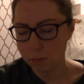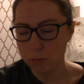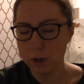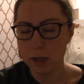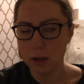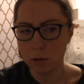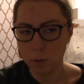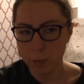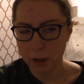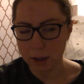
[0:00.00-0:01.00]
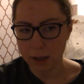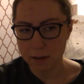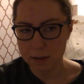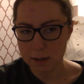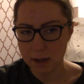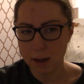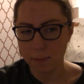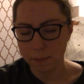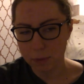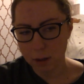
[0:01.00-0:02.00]
Really hope I get the
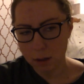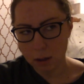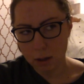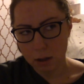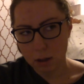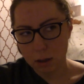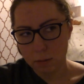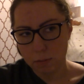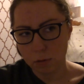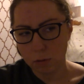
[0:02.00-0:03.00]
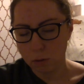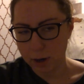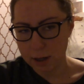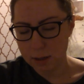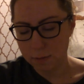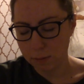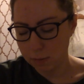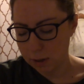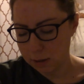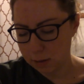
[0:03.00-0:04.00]
same progress from
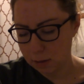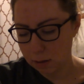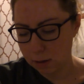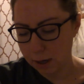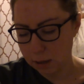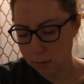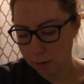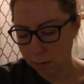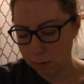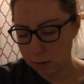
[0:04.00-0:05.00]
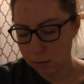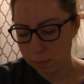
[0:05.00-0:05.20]
this next round,